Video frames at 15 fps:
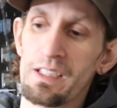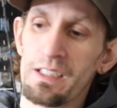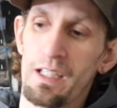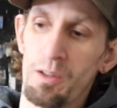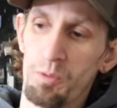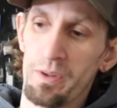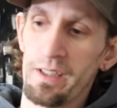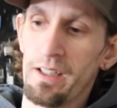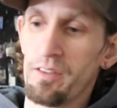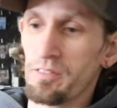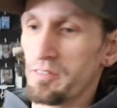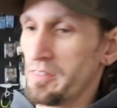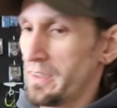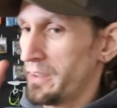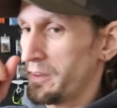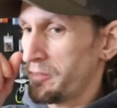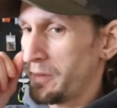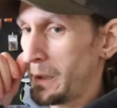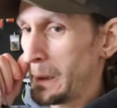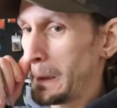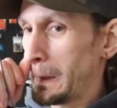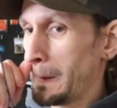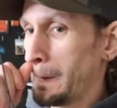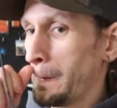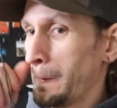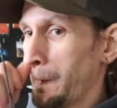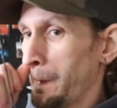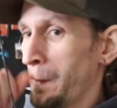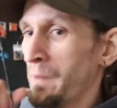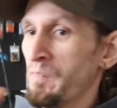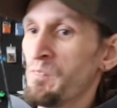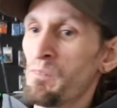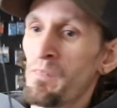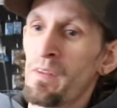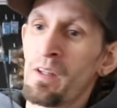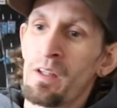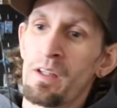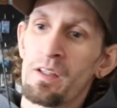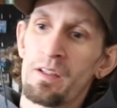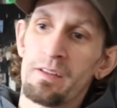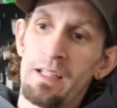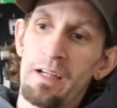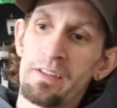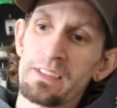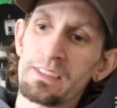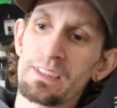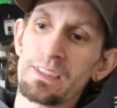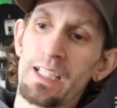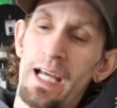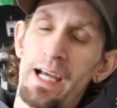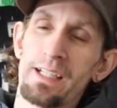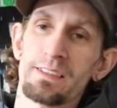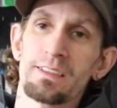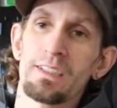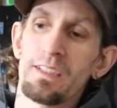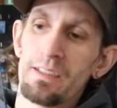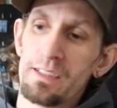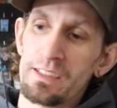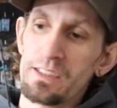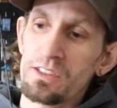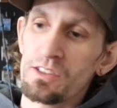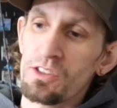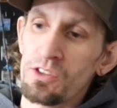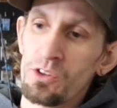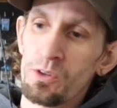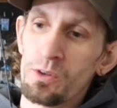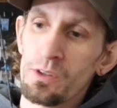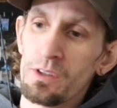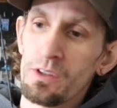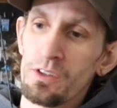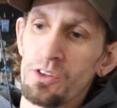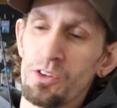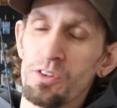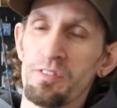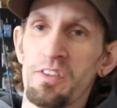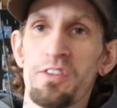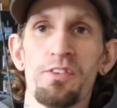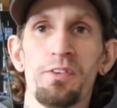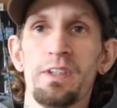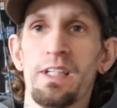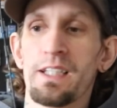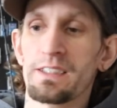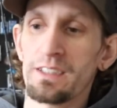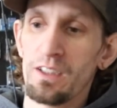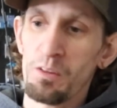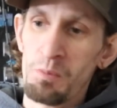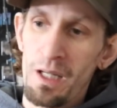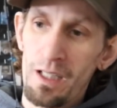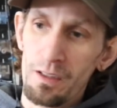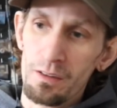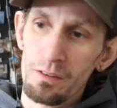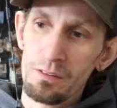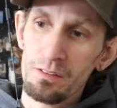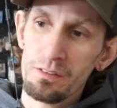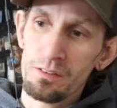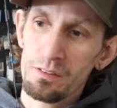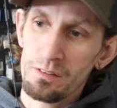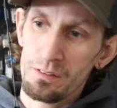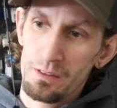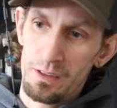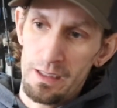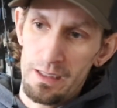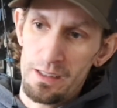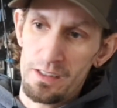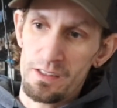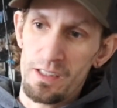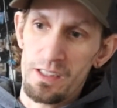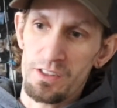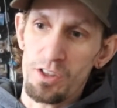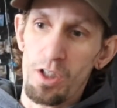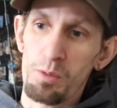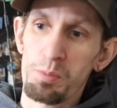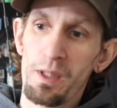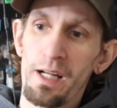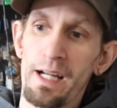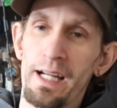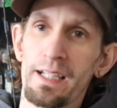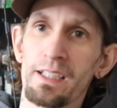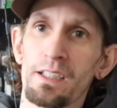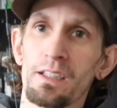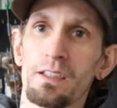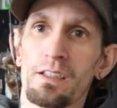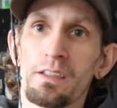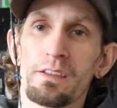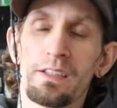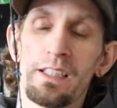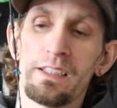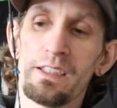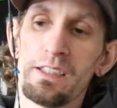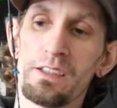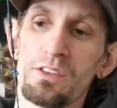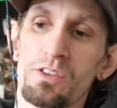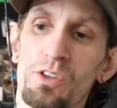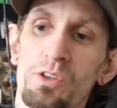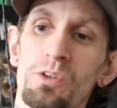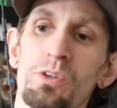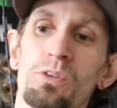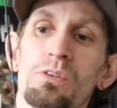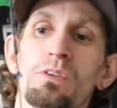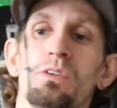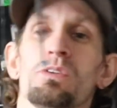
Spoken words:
I went out and verified it. Now this is the SE, this is the newer v3XL model. It's all black. They did do